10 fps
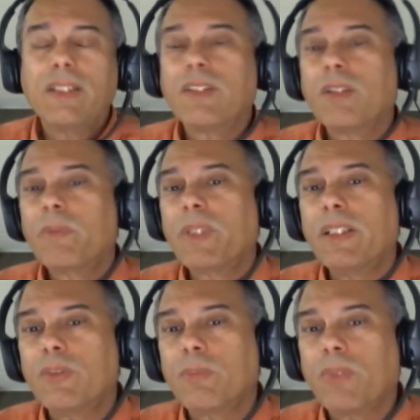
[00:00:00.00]
that are
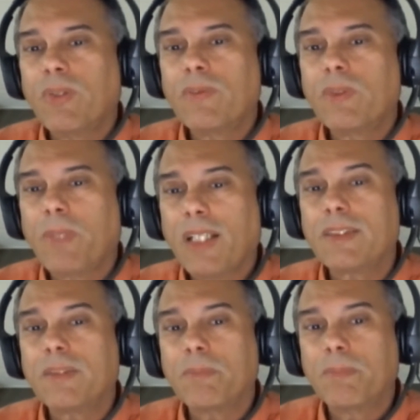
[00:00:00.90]
beginning to probe the
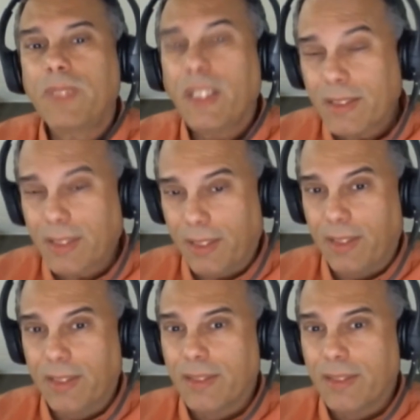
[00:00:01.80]
possibility